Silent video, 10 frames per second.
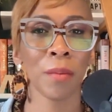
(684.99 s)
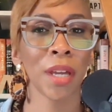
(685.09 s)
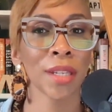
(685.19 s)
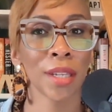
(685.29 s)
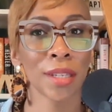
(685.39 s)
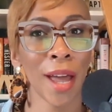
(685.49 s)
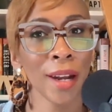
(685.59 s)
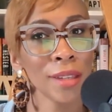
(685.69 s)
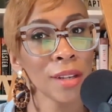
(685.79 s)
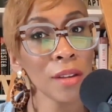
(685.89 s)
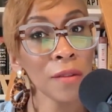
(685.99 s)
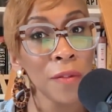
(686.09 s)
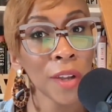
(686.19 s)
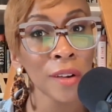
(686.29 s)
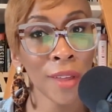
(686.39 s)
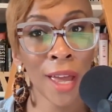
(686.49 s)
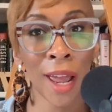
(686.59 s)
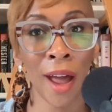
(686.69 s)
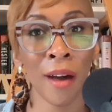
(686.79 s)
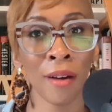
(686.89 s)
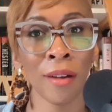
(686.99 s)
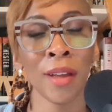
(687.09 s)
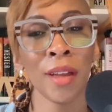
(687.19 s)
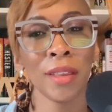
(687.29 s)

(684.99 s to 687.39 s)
Because it's not until you figure that out